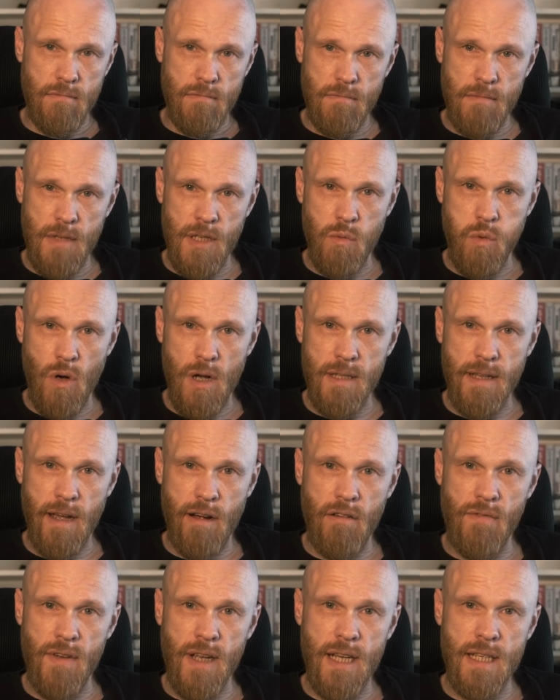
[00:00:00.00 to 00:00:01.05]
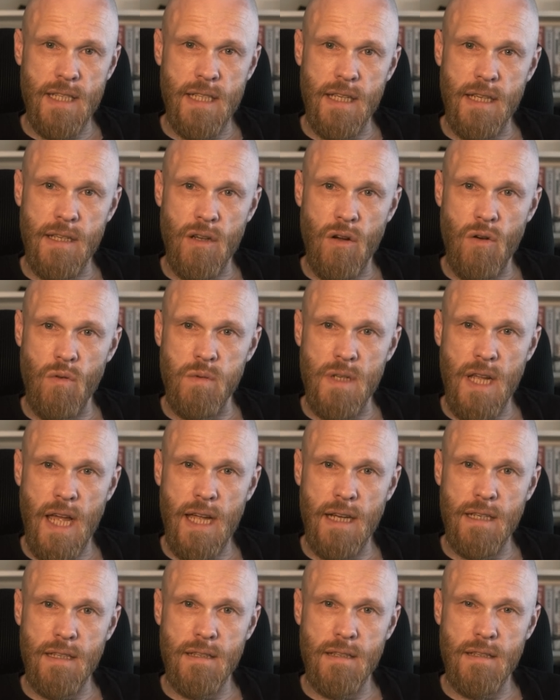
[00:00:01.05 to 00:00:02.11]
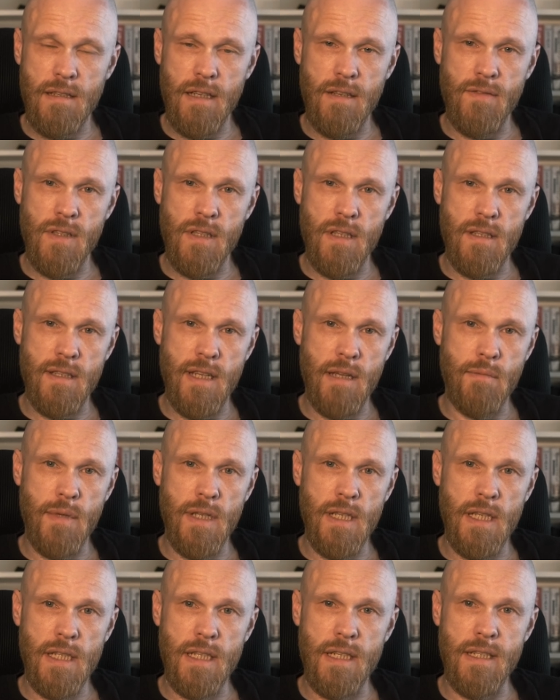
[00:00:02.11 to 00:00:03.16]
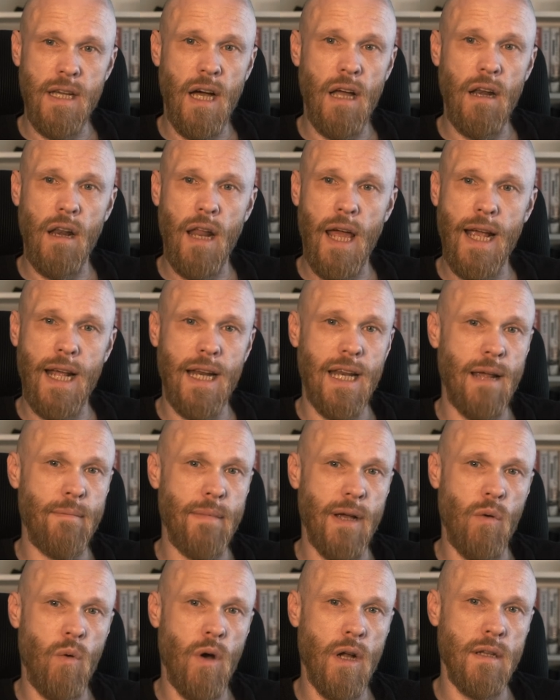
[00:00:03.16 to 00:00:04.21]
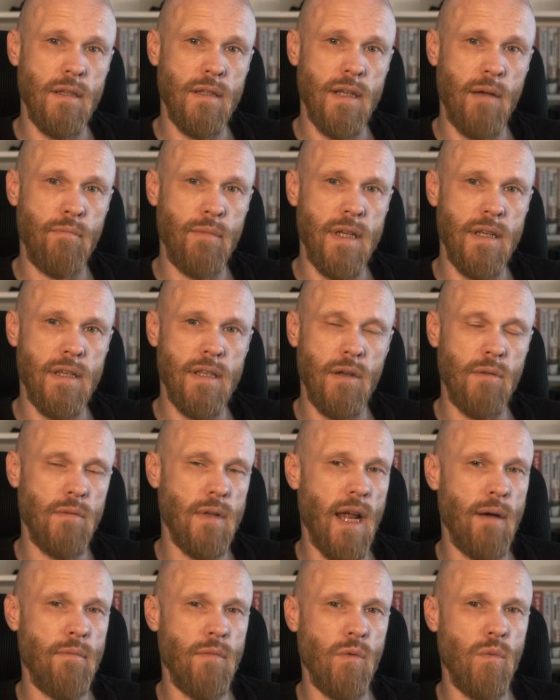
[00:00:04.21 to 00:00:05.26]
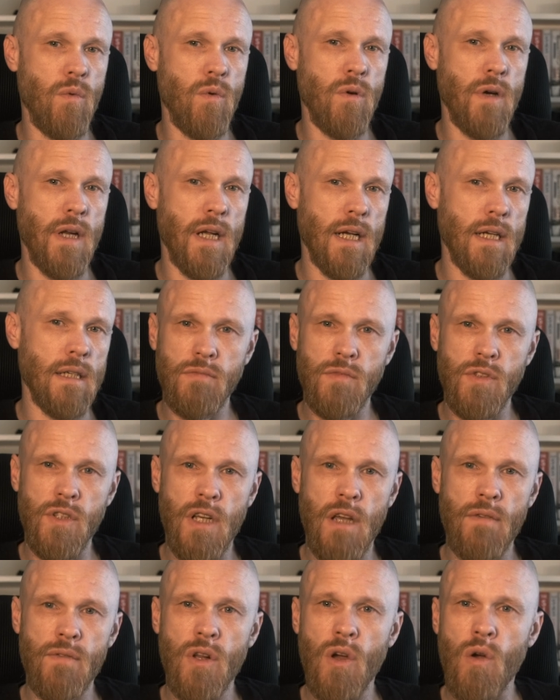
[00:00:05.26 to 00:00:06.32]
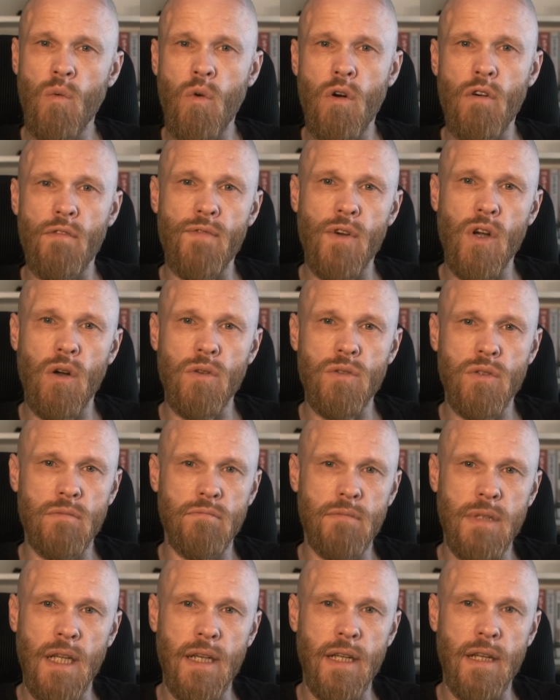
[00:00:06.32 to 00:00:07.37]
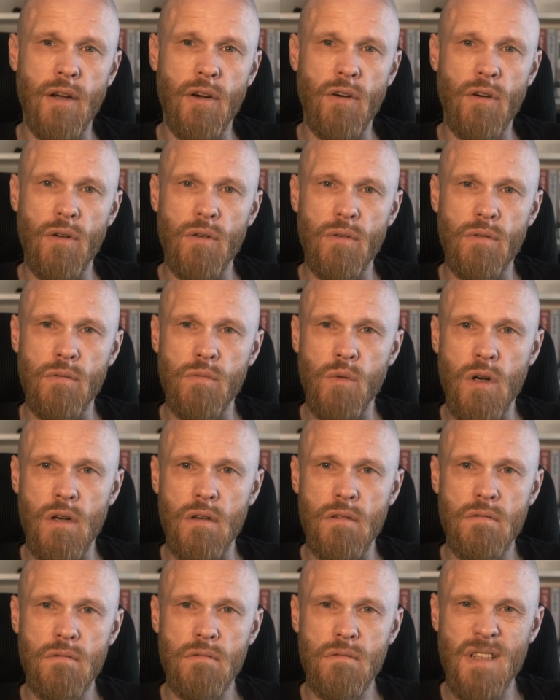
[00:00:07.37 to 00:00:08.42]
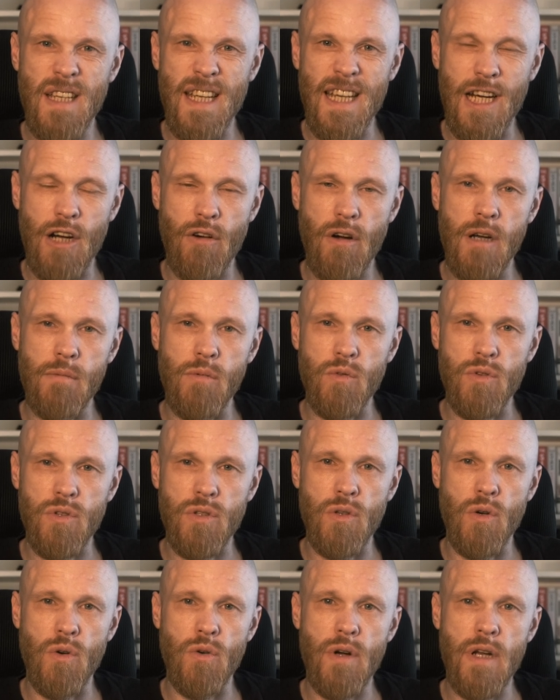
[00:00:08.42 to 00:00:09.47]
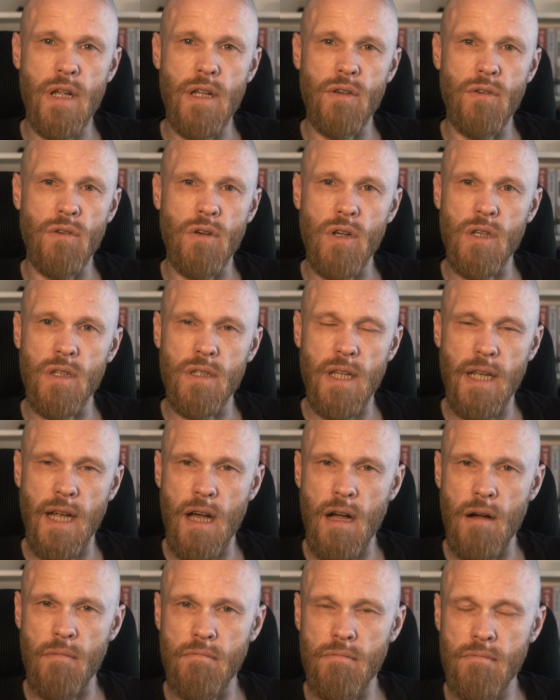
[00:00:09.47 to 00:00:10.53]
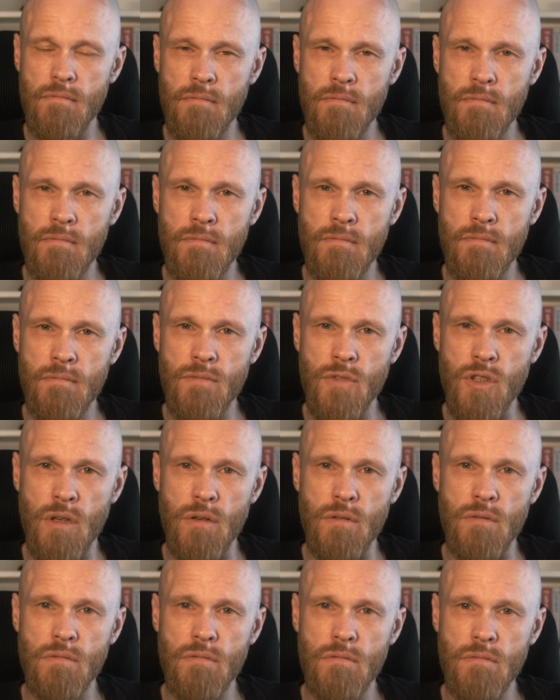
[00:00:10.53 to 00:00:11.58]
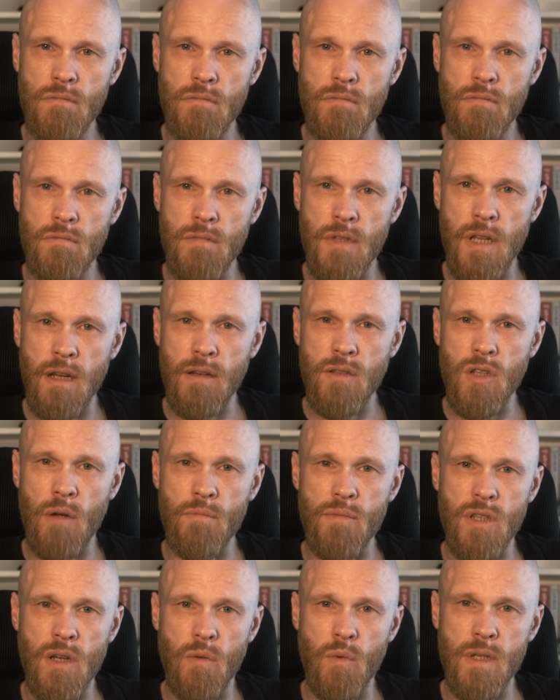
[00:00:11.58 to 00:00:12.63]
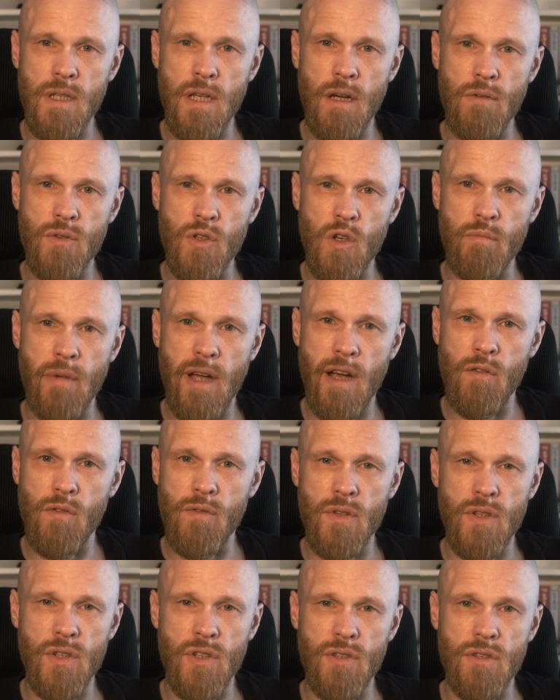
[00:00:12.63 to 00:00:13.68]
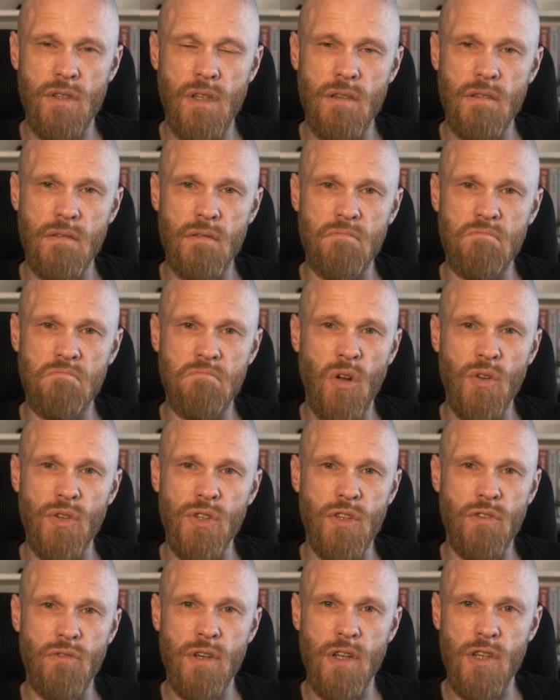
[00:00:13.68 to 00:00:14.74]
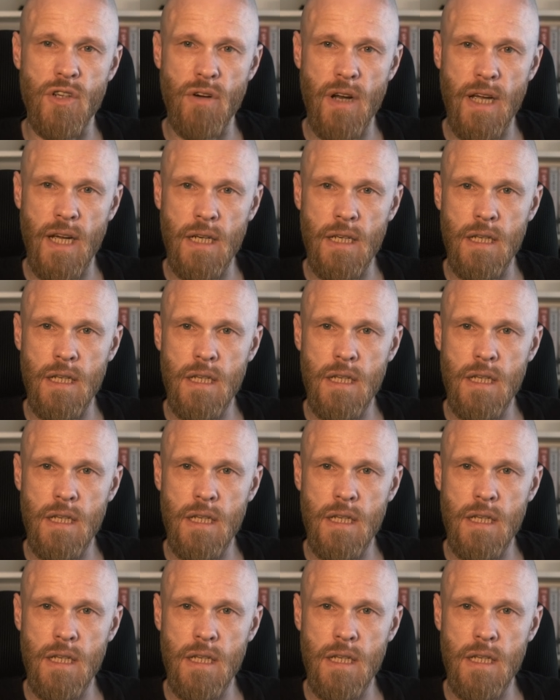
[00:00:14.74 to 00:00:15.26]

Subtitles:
it's why delving into these old texts, even the seemingly dull academic ones, can be so damn rewarding. You never know what forgotten bloody hero, what incredible story you're going to dig up. So, the next time someone tells you Beowulf is just a monster and a dragon,